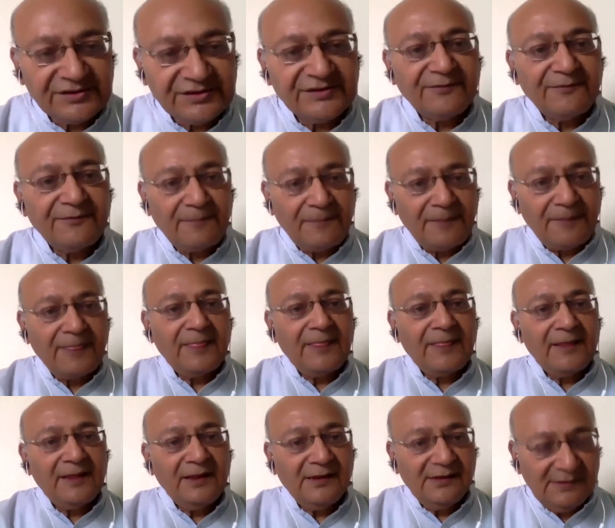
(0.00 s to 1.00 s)
are going in jail.
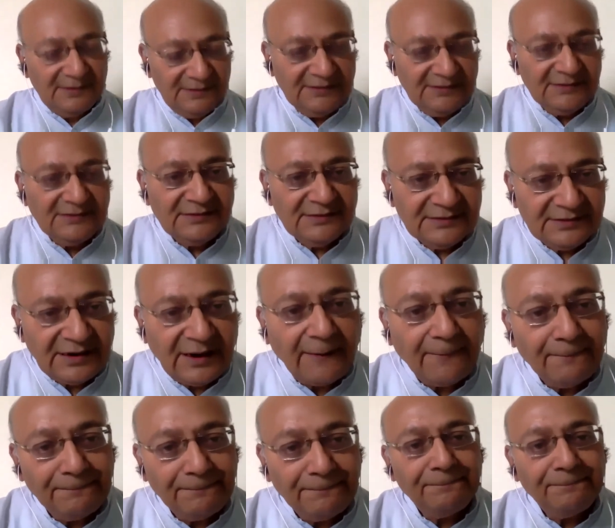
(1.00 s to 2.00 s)
Yeah.
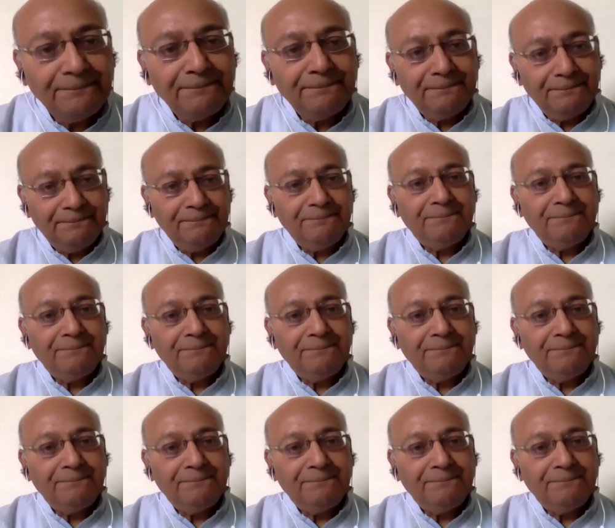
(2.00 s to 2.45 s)
So